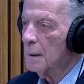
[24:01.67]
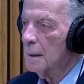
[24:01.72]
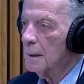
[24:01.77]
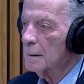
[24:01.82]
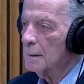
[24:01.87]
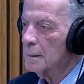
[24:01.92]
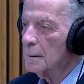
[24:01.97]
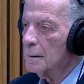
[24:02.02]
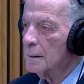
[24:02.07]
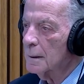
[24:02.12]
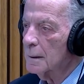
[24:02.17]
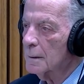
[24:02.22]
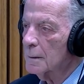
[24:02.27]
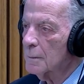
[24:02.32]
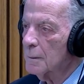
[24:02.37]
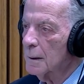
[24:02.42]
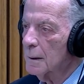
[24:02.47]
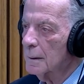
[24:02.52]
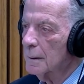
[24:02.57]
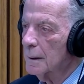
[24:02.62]
Maze:
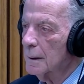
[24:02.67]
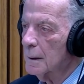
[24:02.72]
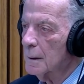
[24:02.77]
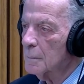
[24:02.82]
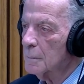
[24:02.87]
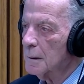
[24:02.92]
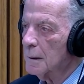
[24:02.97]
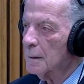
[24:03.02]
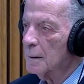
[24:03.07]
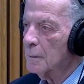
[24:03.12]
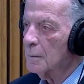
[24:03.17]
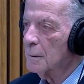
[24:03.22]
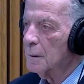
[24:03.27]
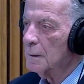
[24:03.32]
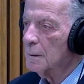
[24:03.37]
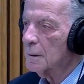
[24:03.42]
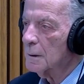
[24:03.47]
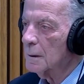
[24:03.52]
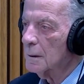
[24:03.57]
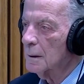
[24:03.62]
Israeli Arabs and the
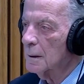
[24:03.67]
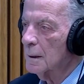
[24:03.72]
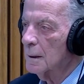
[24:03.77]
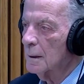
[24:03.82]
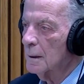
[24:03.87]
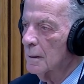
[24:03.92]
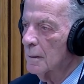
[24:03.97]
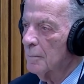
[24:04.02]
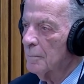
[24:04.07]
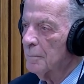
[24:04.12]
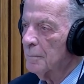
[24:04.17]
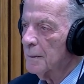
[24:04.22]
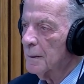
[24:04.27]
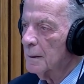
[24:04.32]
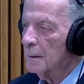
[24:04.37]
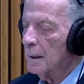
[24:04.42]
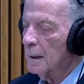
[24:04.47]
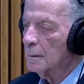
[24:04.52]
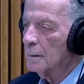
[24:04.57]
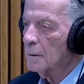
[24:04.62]
Region,
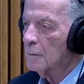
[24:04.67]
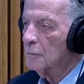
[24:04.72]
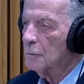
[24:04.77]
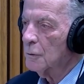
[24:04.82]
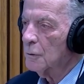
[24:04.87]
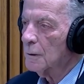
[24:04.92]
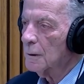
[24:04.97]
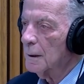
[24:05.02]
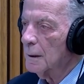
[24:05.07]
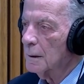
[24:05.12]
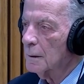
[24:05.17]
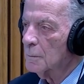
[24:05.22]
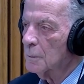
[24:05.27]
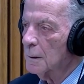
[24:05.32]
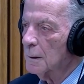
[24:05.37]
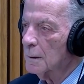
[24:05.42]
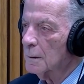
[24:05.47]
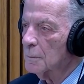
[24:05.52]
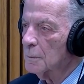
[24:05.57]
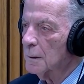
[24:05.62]

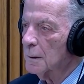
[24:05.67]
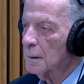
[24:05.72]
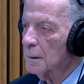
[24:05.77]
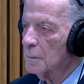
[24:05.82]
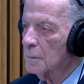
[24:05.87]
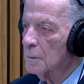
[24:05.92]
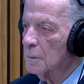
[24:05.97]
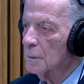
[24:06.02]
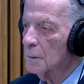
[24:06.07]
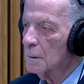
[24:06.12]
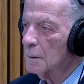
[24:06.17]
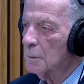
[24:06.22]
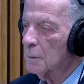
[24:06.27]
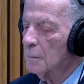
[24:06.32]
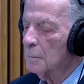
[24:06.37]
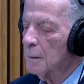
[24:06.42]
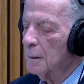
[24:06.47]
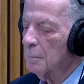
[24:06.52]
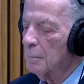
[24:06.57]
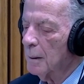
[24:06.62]
1948-2022. It
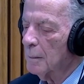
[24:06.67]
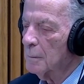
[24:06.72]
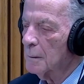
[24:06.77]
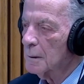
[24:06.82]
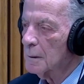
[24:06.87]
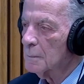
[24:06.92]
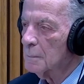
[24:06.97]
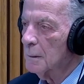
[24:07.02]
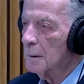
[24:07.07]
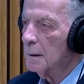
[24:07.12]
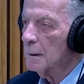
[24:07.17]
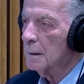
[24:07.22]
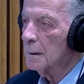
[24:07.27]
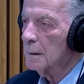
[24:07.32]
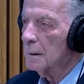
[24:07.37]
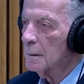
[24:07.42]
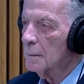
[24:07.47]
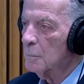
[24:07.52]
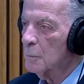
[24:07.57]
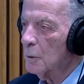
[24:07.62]
will be published by
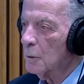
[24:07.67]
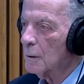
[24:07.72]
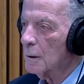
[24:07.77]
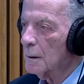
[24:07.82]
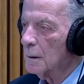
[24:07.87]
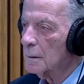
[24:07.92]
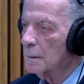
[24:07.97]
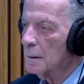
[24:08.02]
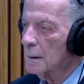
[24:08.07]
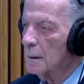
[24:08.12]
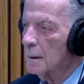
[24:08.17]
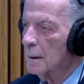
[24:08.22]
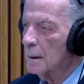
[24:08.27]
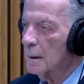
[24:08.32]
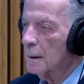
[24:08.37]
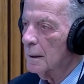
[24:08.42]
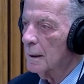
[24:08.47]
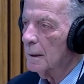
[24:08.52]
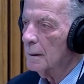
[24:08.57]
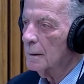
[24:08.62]
uh, Brookings
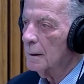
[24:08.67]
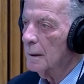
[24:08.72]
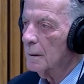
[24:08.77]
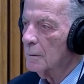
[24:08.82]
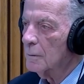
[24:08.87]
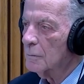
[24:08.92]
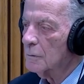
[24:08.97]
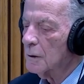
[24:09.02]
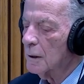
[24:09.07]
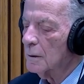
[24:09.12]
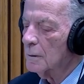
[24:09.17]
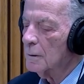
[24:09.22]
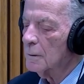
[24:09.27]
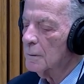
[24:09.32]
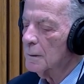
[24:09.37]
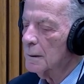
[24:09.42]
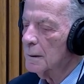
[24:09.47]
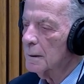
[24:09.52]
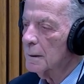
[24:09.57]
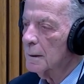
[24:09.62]
at the end of
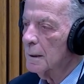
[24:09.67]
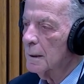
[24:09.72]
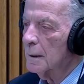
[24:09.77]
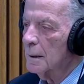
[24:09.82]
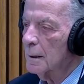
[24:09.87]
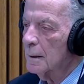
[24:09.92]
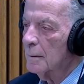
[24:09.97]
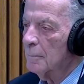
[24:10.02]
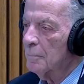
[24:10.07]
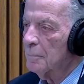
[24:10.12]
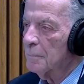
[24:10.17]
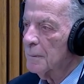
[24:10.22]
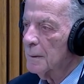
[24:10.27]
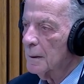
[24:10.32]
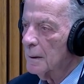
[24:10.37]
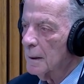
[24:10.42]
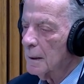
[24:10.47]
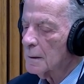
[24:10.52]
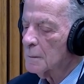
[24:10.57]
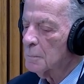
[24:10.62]
January.
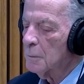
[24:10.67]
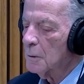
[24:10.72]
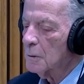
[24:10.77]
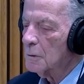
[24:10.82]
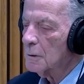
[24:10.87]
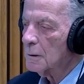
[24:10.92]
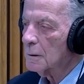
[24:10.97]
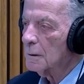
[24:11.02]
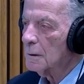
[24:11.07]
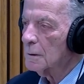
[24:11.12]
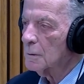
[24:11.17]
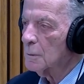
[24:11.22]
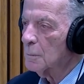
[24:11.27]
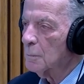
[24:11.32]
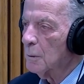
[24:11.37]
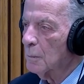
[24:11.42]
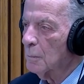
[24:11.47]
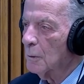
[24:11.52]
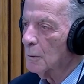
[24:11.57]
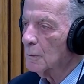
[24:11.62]
The next project is to
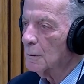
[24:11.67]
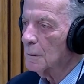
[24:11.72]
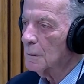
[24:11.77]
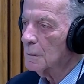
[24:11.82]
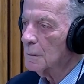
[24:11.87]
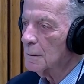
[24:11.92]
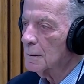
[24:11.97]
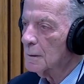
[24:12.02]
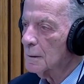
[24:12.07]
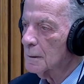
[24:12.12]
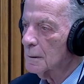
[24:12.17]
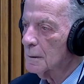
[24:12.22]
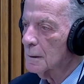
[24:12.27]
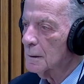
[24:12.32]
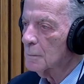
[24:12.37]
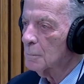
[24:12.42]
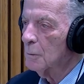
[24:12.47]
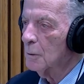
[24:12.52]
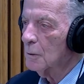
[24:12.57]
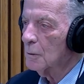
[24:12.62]
promote this
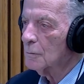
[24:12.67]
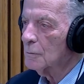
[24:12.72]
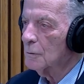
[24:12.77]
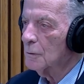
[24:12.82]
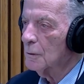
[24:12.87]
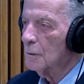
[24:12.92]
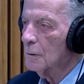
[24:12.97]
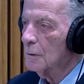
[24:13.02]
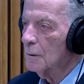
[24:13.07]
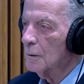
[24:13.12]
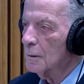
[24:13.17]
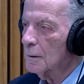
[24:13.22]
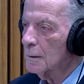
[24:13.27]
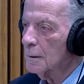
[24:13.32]
this book for.